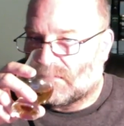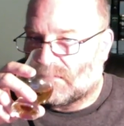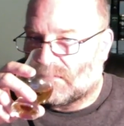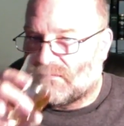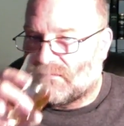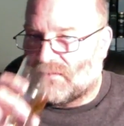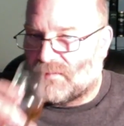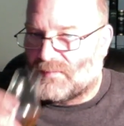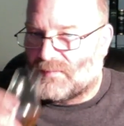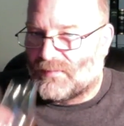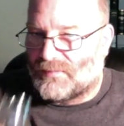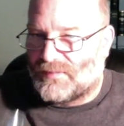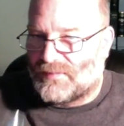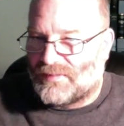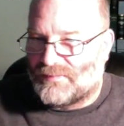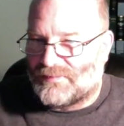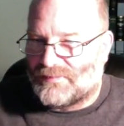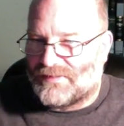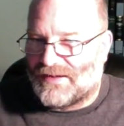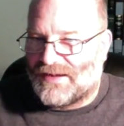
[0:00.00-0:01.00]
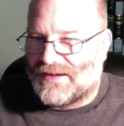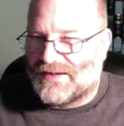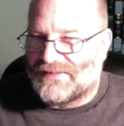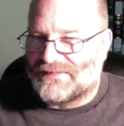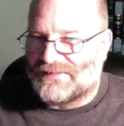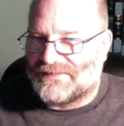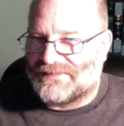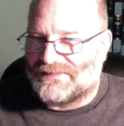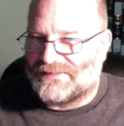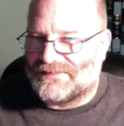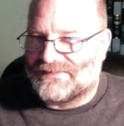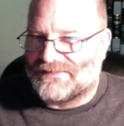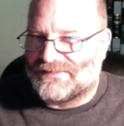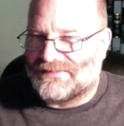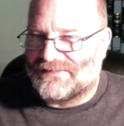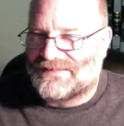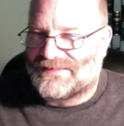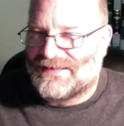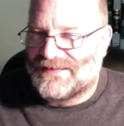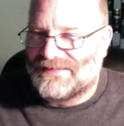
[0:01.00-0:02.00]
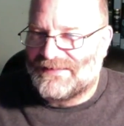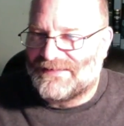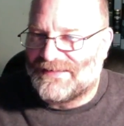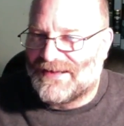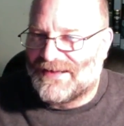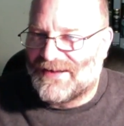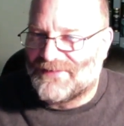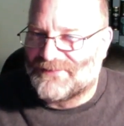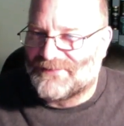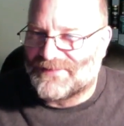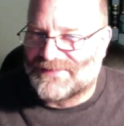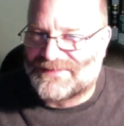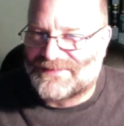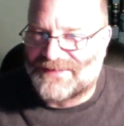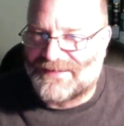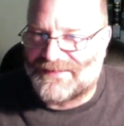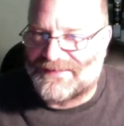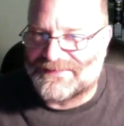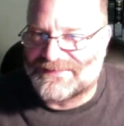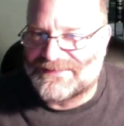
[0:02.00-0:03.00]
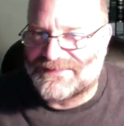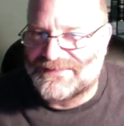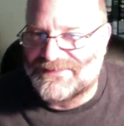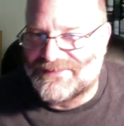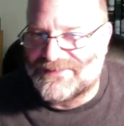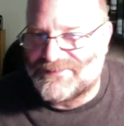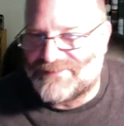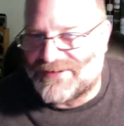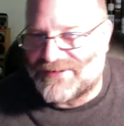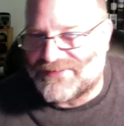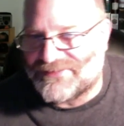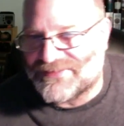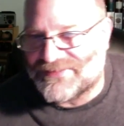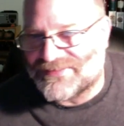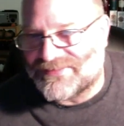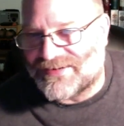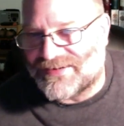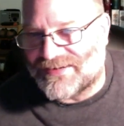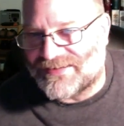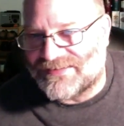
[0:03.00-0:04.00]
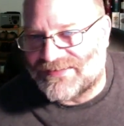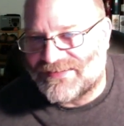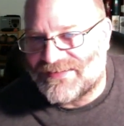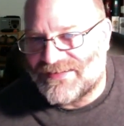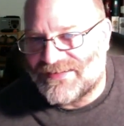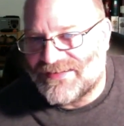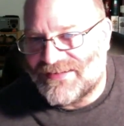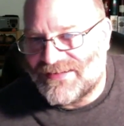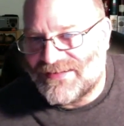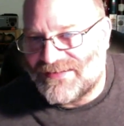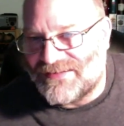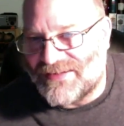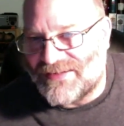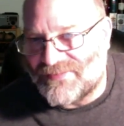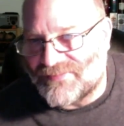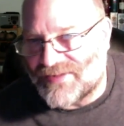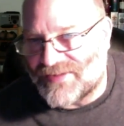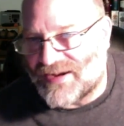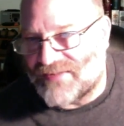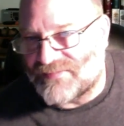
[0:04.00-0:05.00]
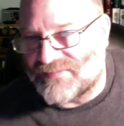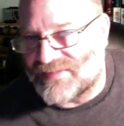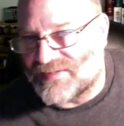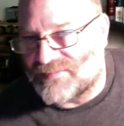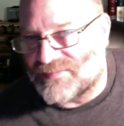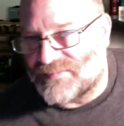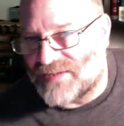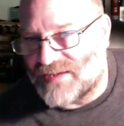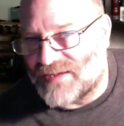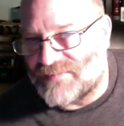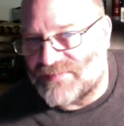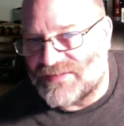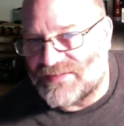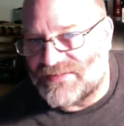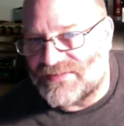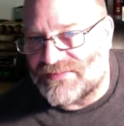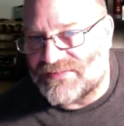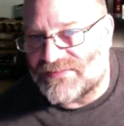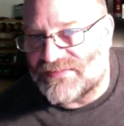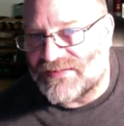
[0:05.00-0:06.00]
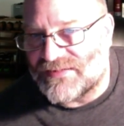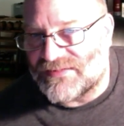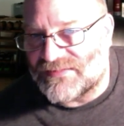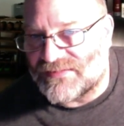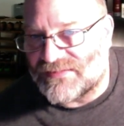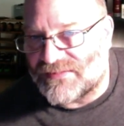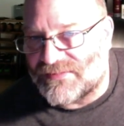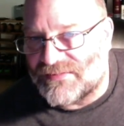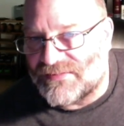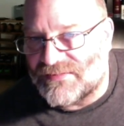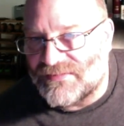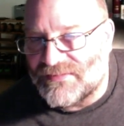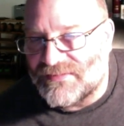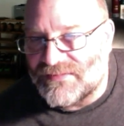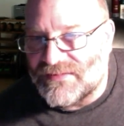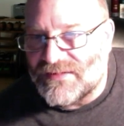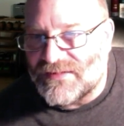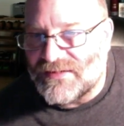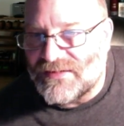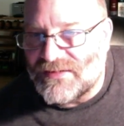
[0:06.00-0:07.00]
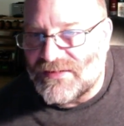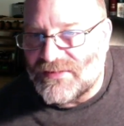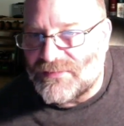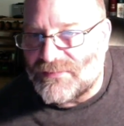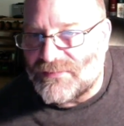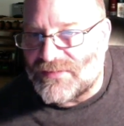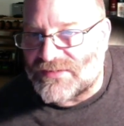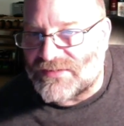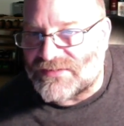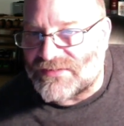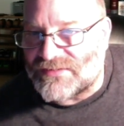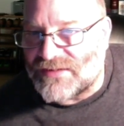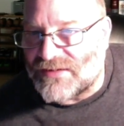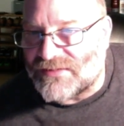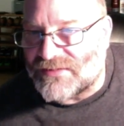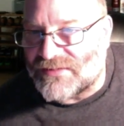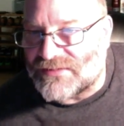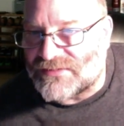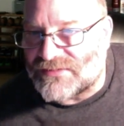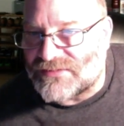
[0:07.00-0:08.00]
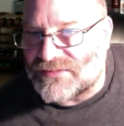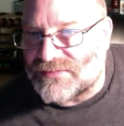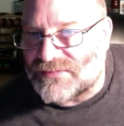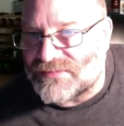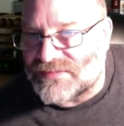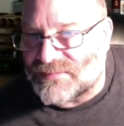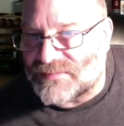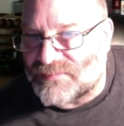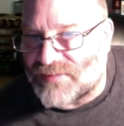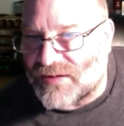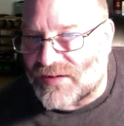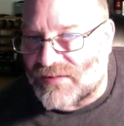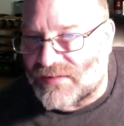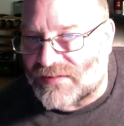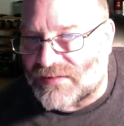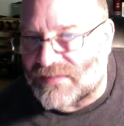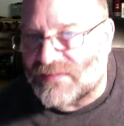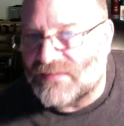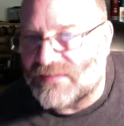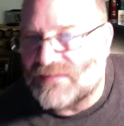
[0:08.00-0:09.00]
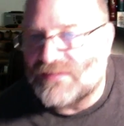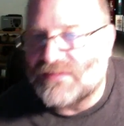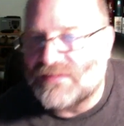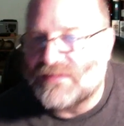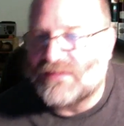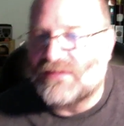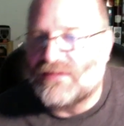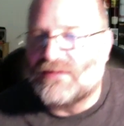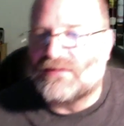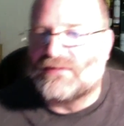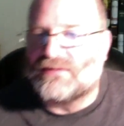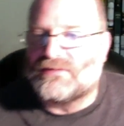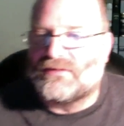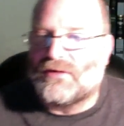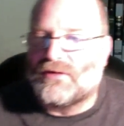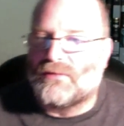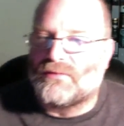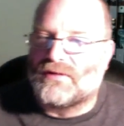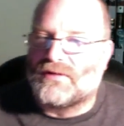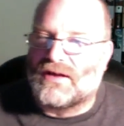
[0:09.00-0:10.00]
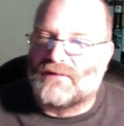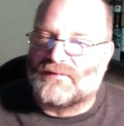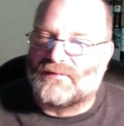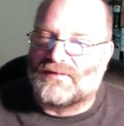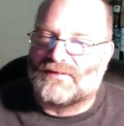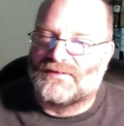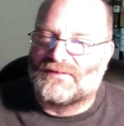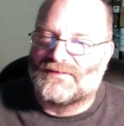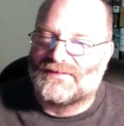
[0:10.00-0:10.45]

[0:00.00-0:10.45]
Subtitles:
Rubber Wilbur. Andy, did Cindy ever talk to you about regretting never having a baby? Do you think the wish now that she was a parent? No, never.